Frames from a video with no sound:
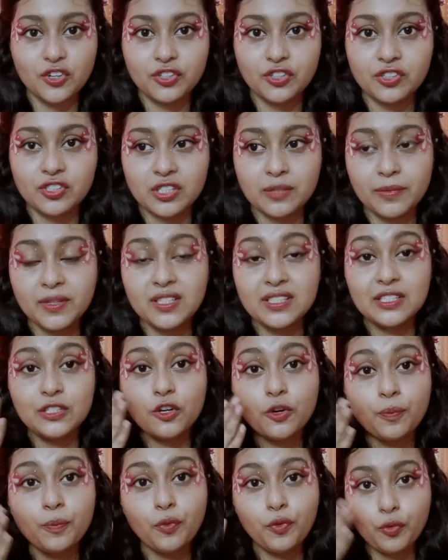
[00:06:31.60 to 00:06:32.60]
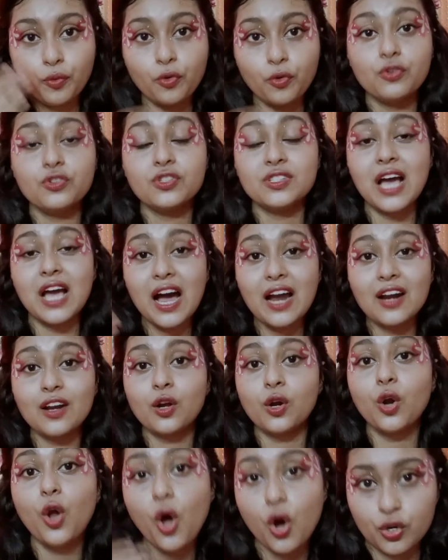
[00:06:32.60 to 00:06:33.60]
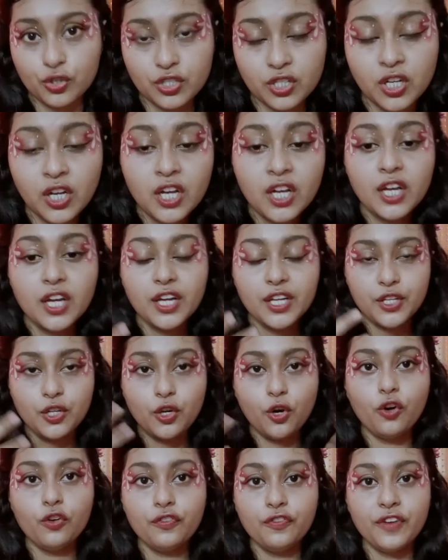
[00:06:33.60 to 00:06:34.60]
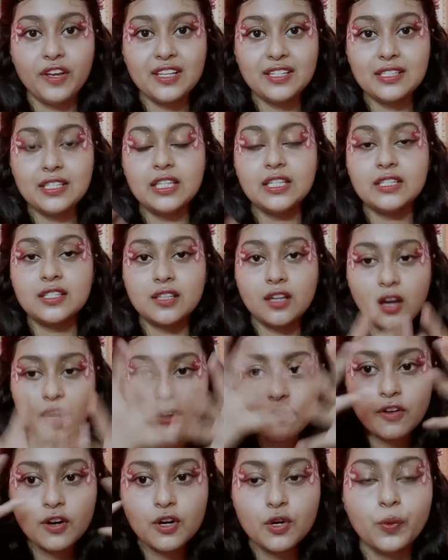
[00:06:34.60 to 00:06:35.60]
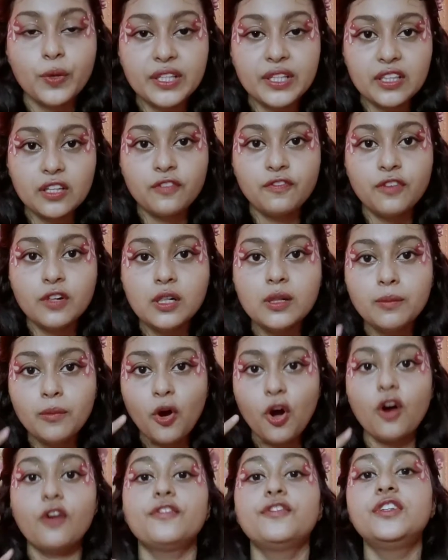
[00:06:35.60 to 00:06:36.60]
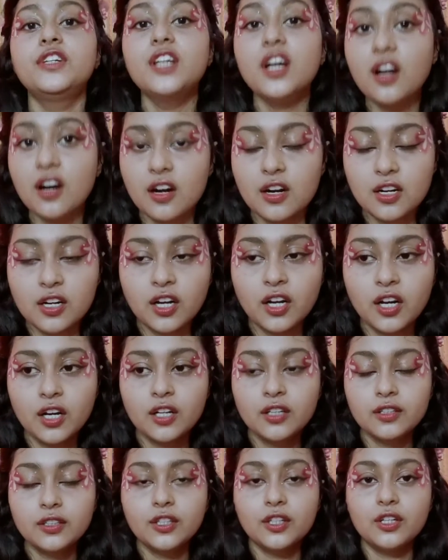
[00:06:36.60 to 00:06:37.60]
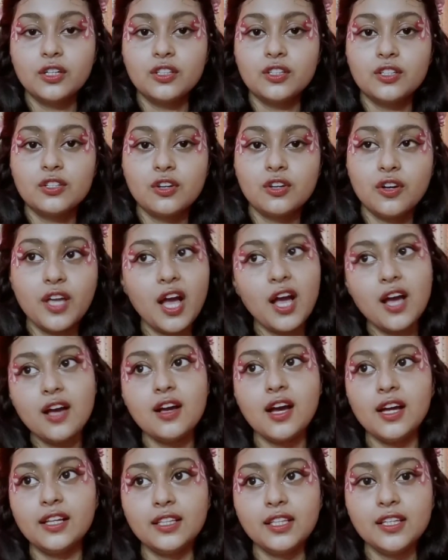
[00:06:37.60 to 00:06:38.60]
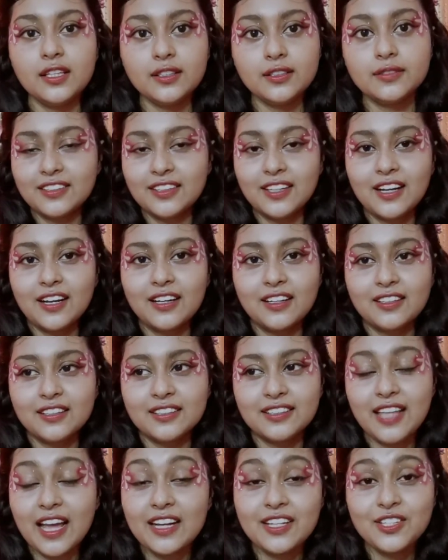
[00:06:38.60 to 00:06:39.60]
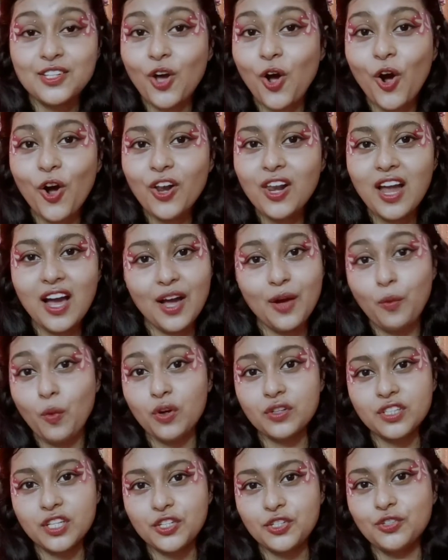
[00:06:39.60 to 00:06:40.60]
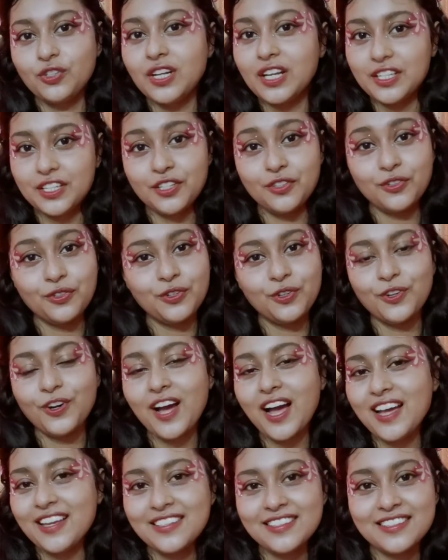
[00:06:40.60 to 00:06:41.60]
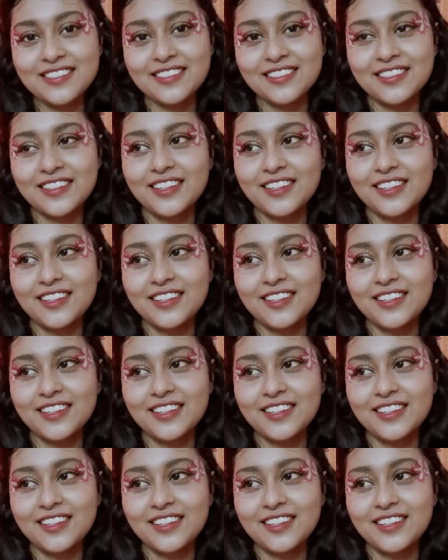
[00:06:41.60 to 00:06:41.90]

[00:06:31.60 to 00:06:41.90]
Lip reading: on your skin because your pores are clogged, your face is covered with a film of dirt. So yeah, I think that's all I wanted to let you know, guys.